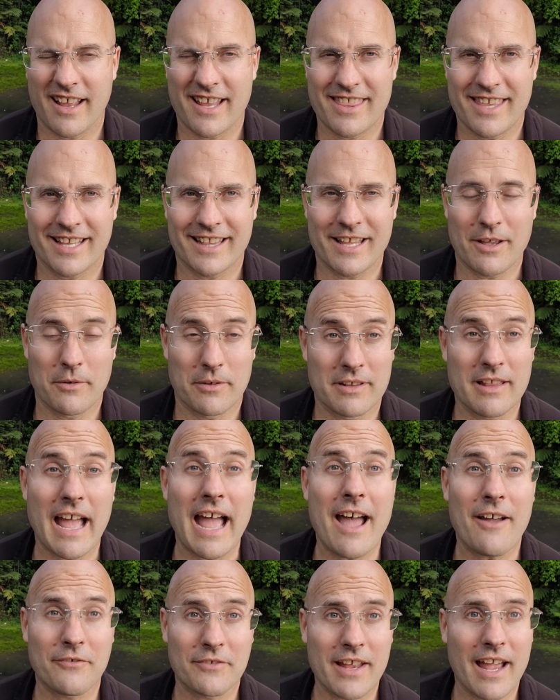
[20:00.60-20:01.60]
I think that was
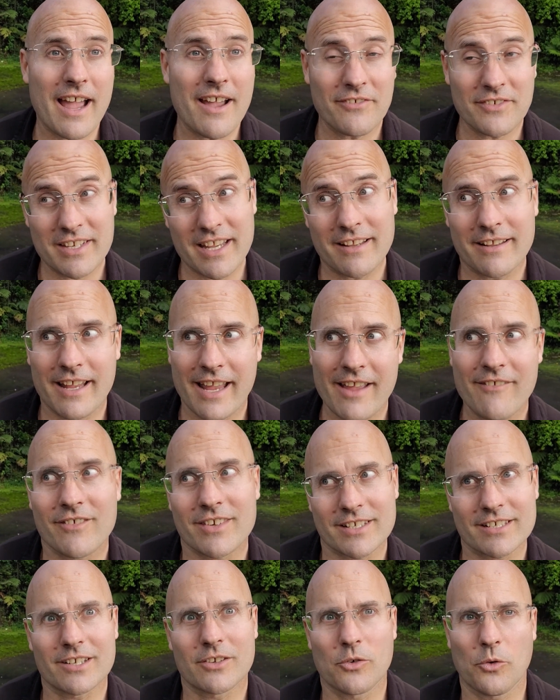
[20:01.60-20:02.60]
after
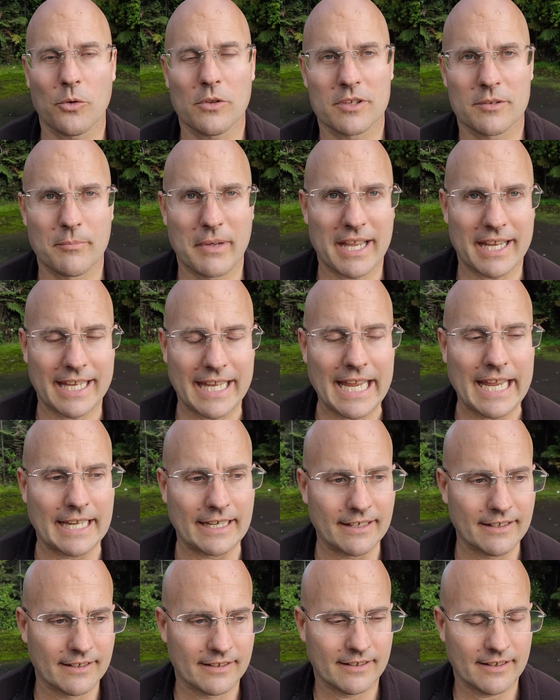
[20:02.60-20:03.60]
having to call them
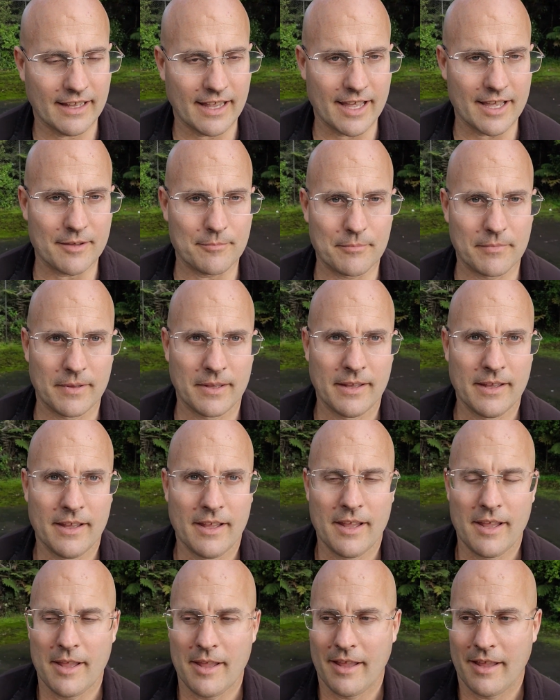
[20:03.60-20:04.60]
again,
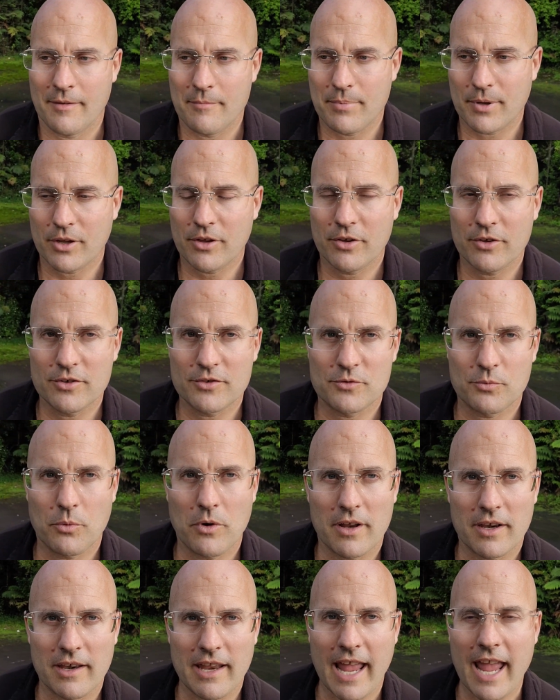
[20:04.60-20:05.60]
because
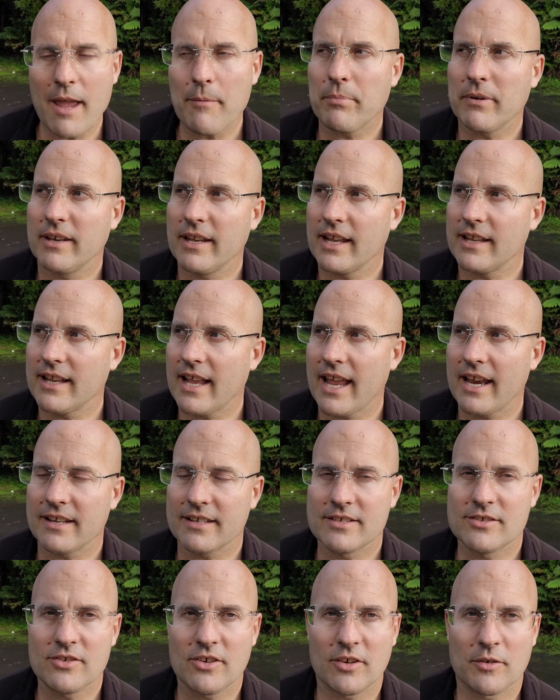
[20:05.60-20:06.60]
what happened at
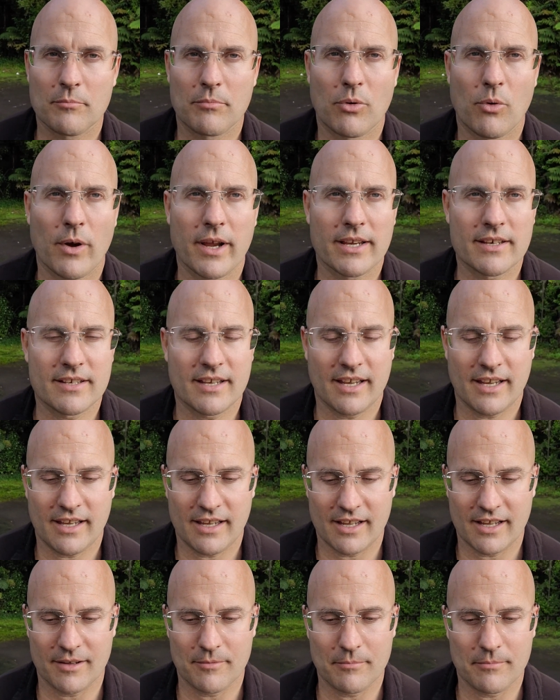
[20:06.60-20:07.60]
a certain point,
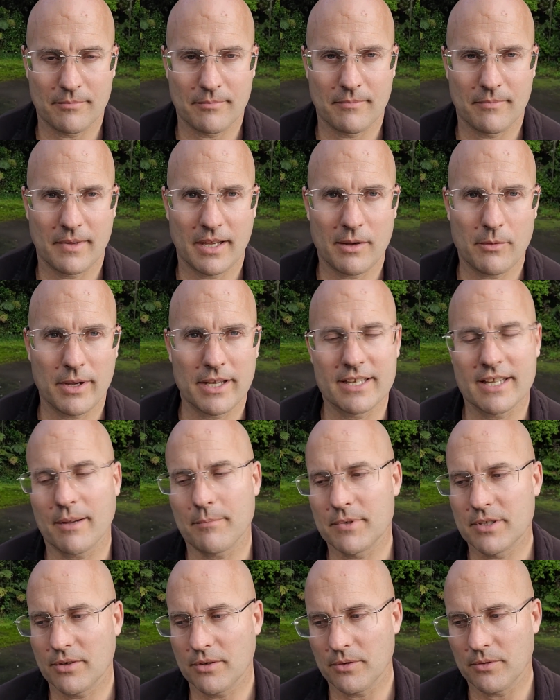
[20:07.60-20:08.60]
he went
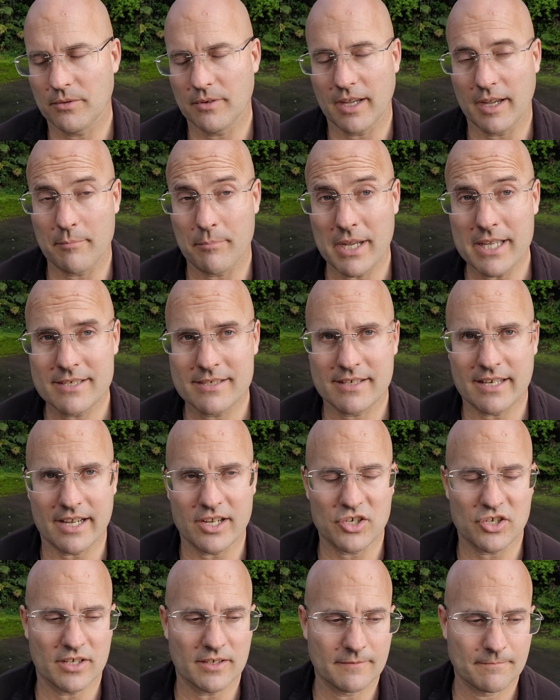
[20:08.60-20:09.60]
up to a bus
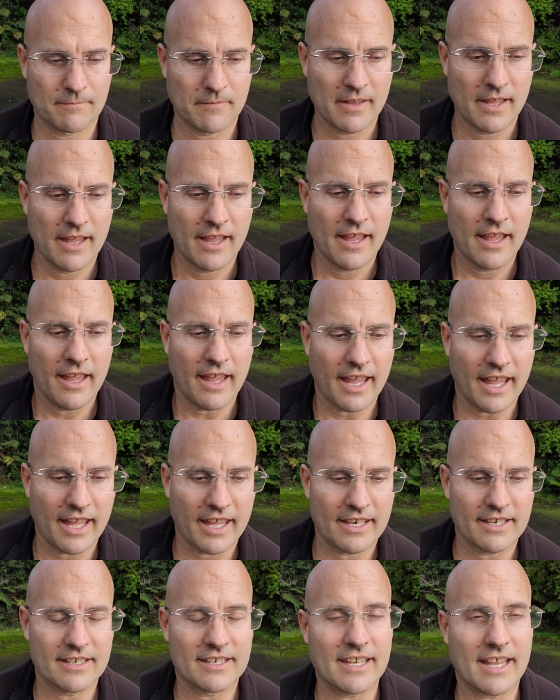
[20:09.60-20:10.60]
station,
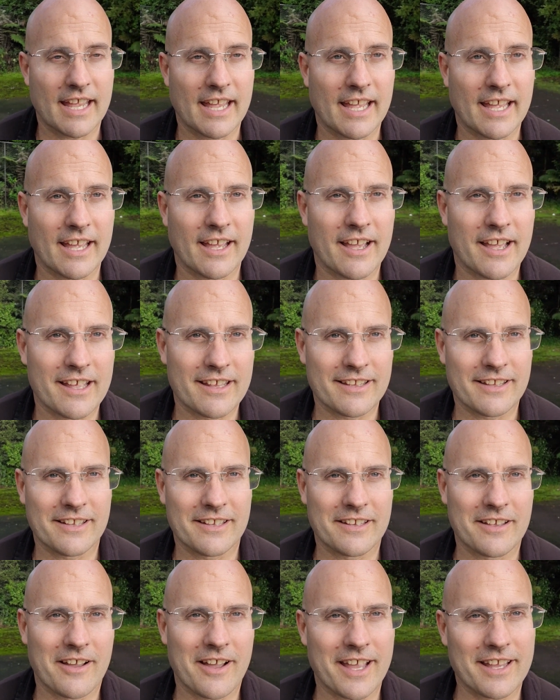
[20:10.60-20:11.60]
and
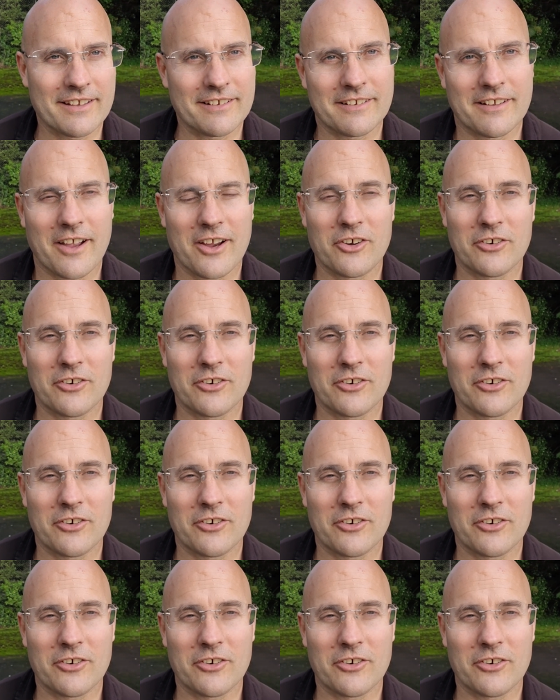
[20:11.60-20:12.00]
I